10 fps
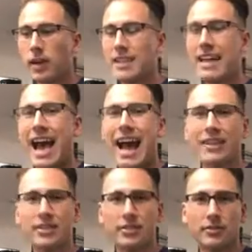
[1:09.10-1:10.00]

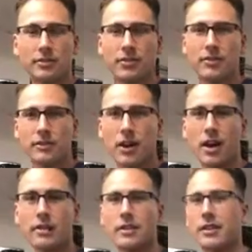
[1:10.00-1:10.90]
attached with
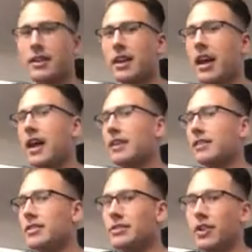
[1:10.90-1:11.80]
society
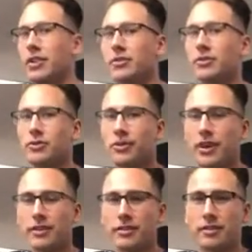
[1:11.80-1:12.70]
and societal
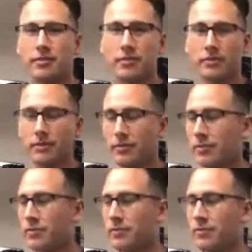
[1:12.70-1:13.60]
trends,
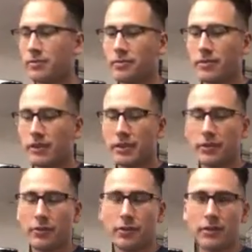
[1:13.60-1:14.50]

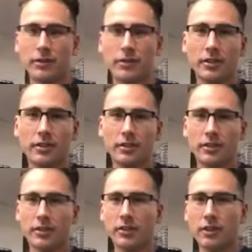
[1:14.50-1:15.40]
indifferent to
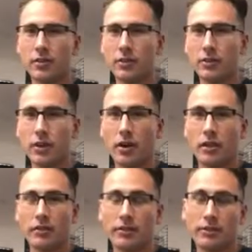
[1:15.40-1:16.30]
those who
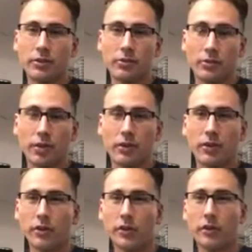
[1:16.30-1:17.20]
aren't, who quite
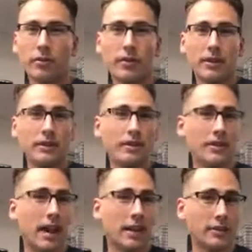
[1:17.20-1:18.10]
often not are completely
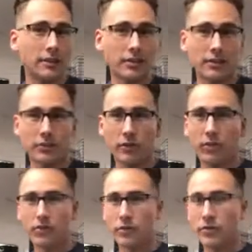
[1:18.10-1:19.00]
detached
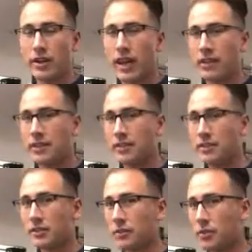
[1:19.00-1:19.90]
from the
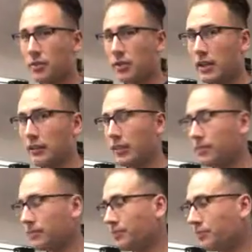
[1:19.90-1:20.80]
realities of the world that we live in.
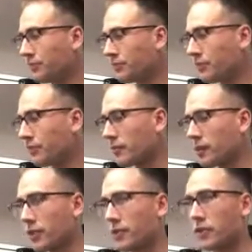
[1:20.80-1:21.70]

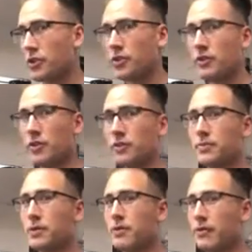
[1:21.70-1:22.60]
So if you're silver
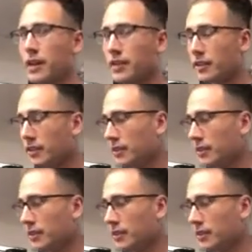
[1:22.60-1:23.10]
spoon fed